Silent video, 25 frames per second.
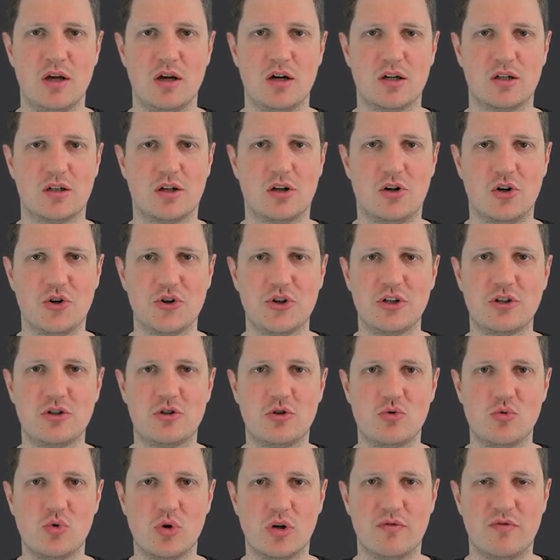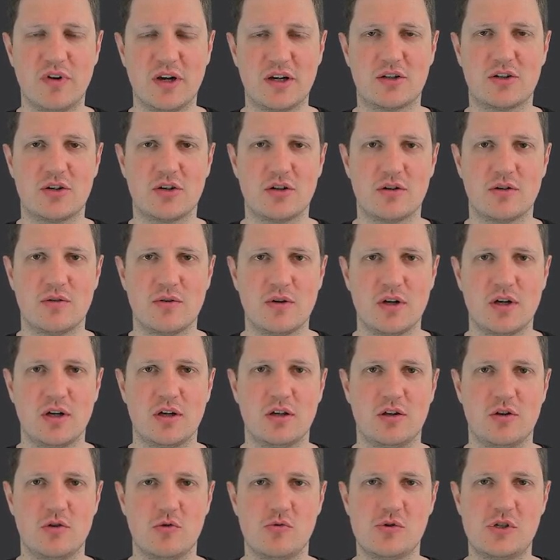according to a vector
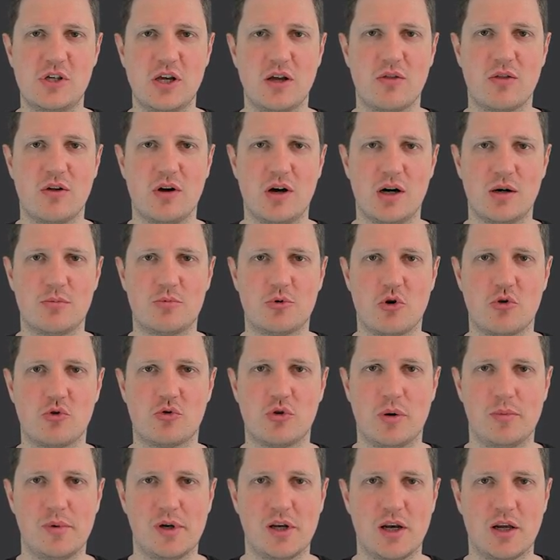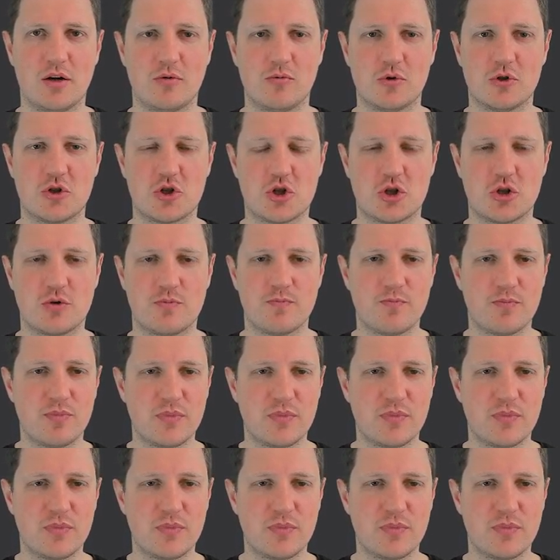using the R programming language.